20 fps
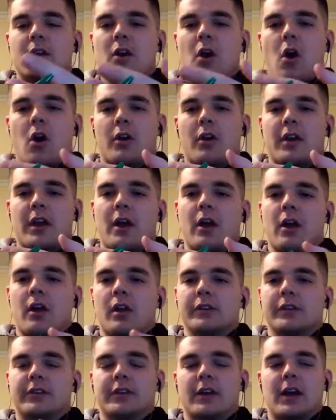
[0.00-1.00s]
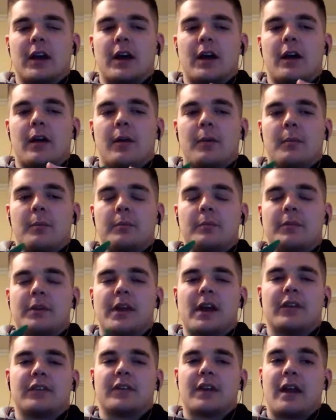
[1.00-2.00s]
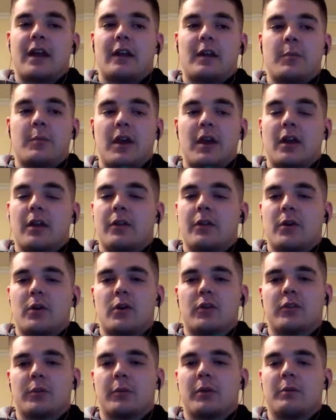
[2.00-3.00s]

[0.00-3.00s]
RDLs. He hasn't had any pain on those,